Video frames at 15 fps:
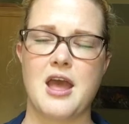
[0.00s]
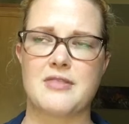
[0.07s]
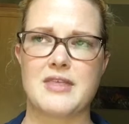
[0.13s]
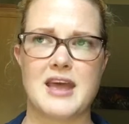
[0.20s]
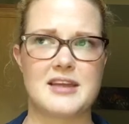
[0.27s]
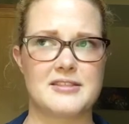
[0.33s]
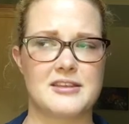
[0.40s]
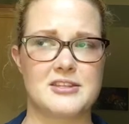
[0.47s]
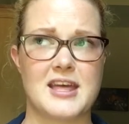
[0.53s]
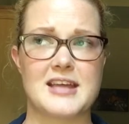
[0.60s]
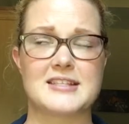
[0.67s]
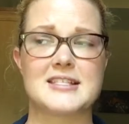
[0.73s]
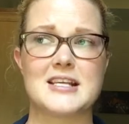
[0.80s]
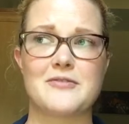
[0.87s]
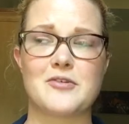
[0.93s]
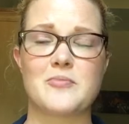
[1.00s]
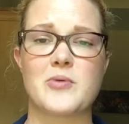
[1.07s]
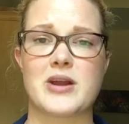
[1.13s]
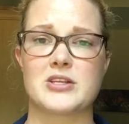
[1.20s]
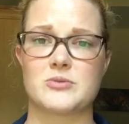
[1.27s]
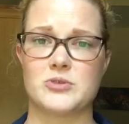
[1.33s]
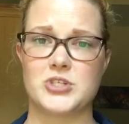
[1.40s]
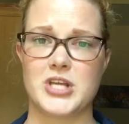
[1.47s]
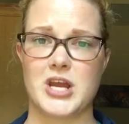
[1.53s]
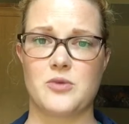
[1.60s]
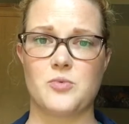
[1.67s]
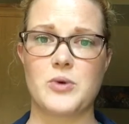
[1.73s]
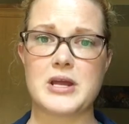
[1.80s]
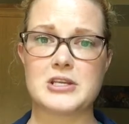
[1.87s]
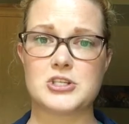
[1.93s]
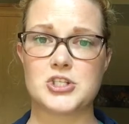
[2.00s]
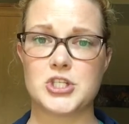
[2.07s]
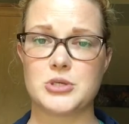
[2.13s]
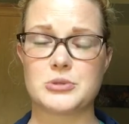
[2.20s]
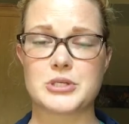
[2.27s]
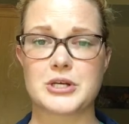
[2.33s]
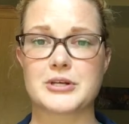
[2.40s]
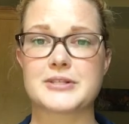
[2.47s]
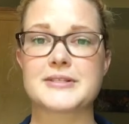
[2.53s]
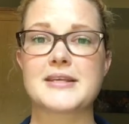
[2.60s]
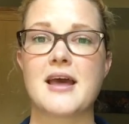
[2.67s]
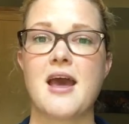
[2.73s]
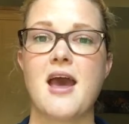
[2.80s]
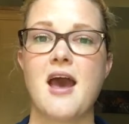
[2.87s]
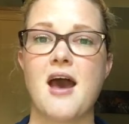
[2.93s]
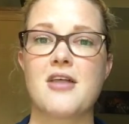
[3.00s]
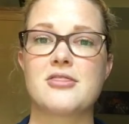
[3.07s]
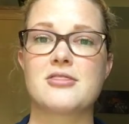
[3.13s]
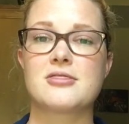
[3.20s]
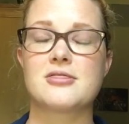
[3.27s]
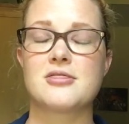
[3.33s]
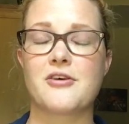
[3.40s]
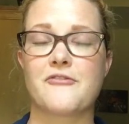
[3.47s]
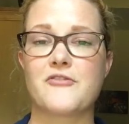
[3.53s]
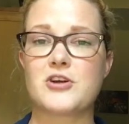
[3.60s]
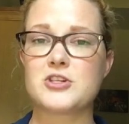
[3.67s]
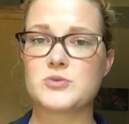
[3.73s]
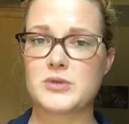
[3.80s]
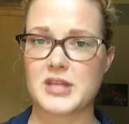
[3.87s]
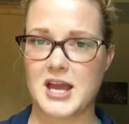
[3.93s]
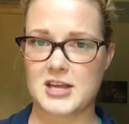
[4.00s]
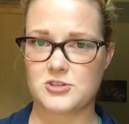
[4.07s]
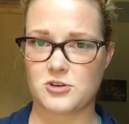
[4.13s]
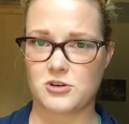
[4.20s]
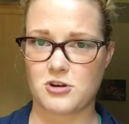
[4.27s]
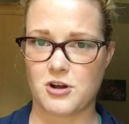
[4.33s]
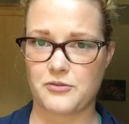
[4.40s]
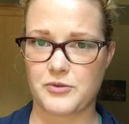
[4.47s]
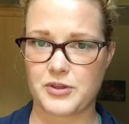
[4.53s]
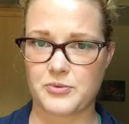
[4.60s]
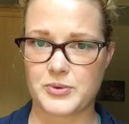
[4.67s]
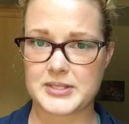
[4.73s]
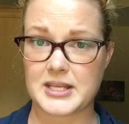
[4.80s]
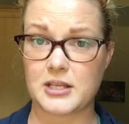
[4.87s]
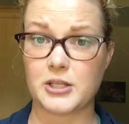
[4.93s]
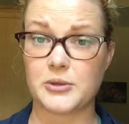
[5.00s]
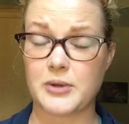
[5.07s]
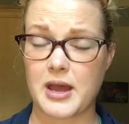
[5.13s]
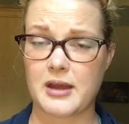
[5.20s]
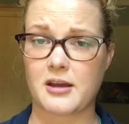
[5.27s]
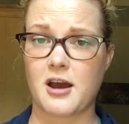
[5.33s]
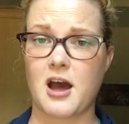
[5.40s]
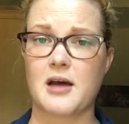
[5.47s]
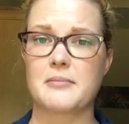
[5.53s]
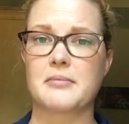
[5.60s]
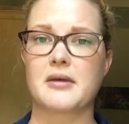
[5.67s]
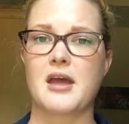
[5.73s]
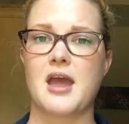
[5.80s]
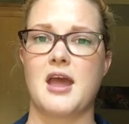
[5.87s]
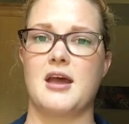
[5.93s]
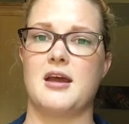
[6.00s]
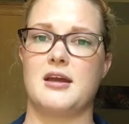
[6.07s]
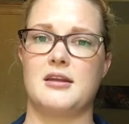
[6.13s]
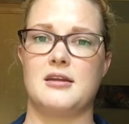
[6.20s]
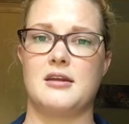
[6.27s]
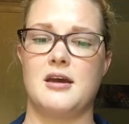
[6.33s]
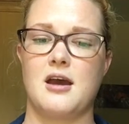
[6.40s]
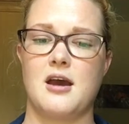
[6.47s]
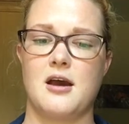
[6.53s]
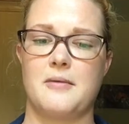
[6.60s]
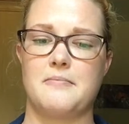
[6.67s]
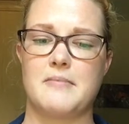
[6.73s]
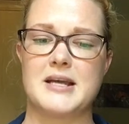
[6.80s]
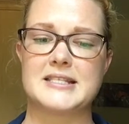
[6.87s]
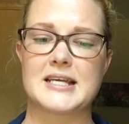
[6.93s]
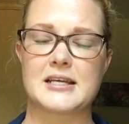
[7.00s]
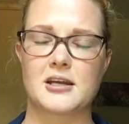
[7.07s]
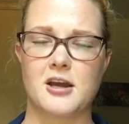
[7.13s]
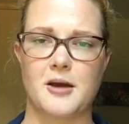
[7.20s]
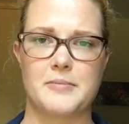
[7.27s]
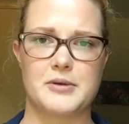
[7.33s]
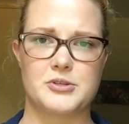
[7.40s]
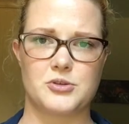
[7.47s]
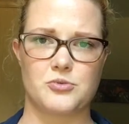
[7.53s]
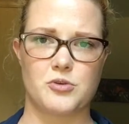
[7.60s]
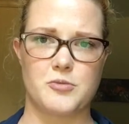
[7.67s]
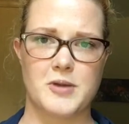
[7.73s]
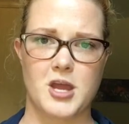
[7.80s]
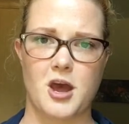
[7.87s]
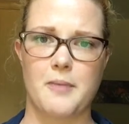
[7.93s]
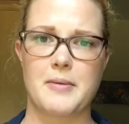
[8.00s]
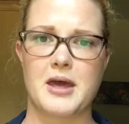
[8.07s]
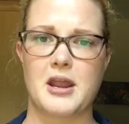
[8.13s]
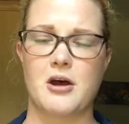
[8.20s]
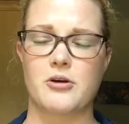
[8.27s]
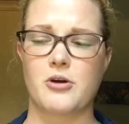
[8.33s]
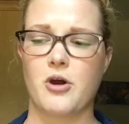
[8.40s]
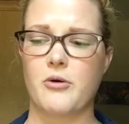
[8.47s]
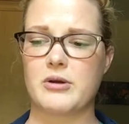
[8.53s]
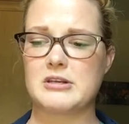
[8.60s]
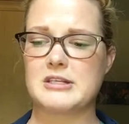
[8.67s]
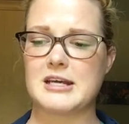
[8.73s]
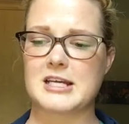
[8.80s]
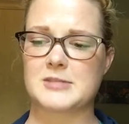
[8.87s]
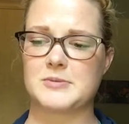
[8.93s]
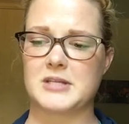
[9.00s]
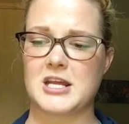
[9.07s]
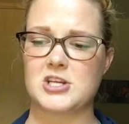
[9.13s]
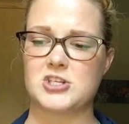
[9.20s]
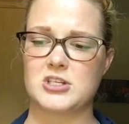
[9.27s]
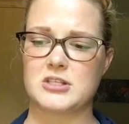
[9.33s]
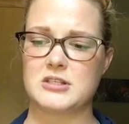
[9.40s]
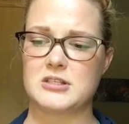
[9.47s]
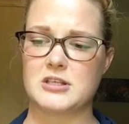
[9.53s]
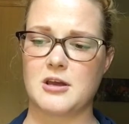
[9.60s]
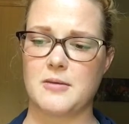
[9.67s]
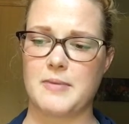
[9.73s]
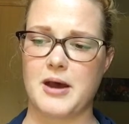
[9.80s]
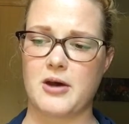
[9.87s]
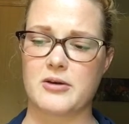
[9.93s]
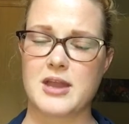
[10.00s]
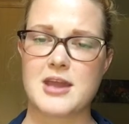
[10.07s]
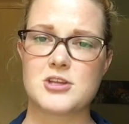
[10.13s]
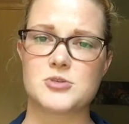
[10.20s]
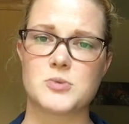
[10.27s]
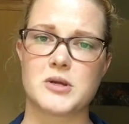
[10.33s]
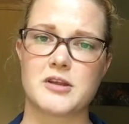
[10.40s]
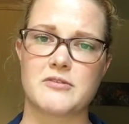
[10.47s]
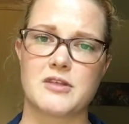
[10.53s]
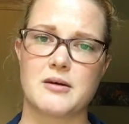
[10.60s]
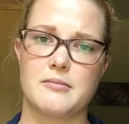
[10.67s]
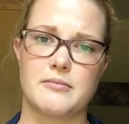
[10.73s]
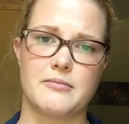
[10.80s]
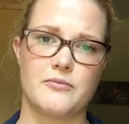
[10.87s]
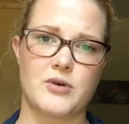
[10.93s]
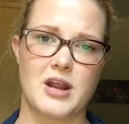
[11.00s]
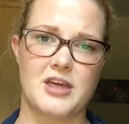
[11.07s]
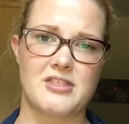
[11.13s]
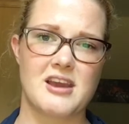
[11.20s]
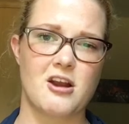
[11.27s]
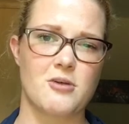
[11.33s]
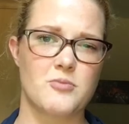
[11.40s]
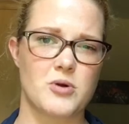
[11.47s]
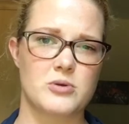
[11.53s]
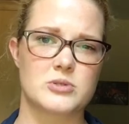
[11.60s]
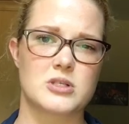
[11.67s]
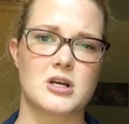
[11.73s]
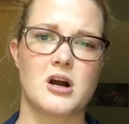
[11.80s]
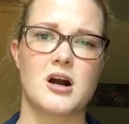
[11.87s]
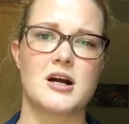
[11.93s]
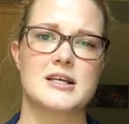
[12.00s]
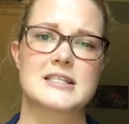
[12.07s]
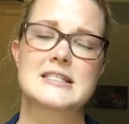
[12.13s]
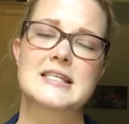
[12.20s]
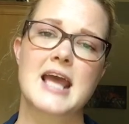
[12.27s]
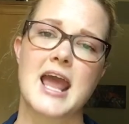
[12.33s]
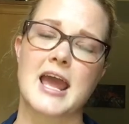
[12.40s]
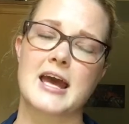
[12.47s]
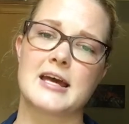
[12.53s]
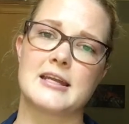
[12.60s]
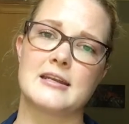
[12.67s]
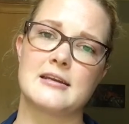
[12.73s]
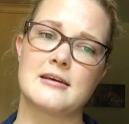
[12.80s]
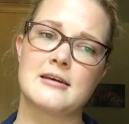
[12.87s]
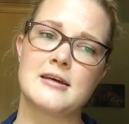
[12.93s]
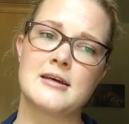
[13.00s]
and they had several brands when she had went to choose hers. The first one that I started off with was a Lunette cup, and my second cup is a Ruby cup. And I'll go into explanations about each one of them, what I think are pros and cons, and